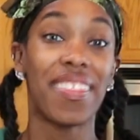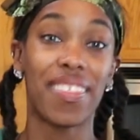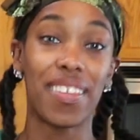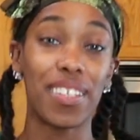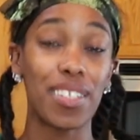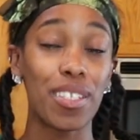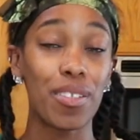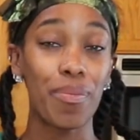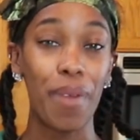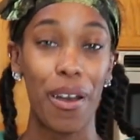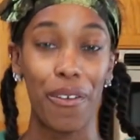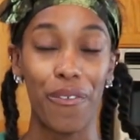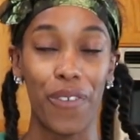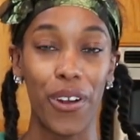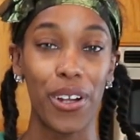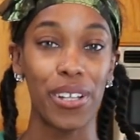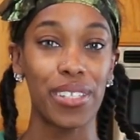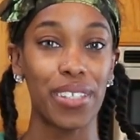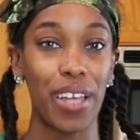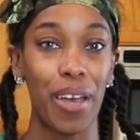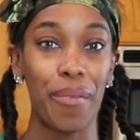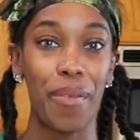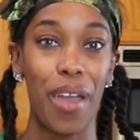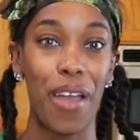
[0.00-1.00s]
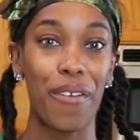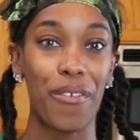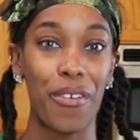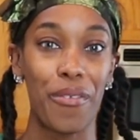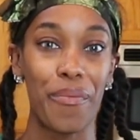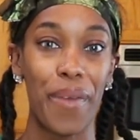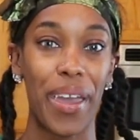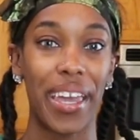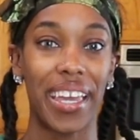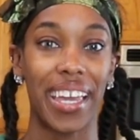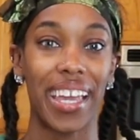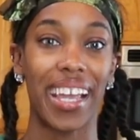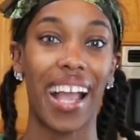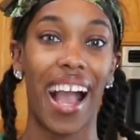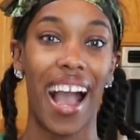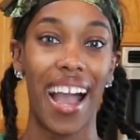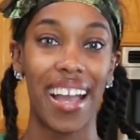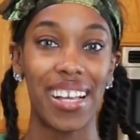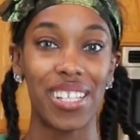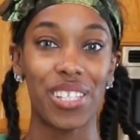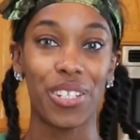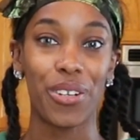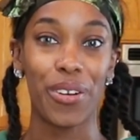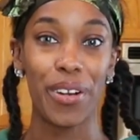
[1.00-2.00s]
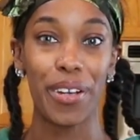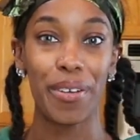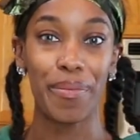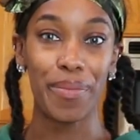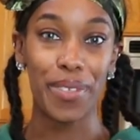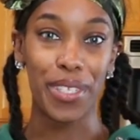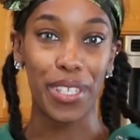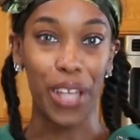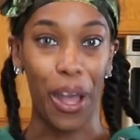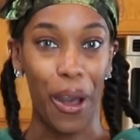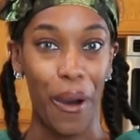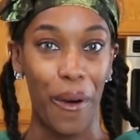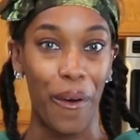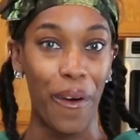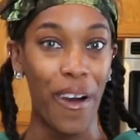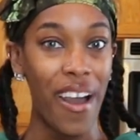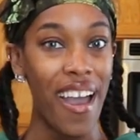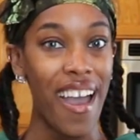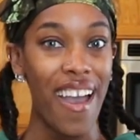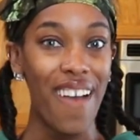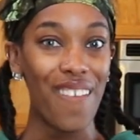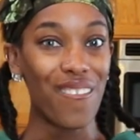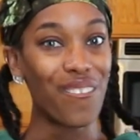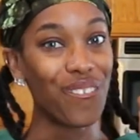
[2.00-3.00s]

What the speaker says: This is my first time ever making ice cream, so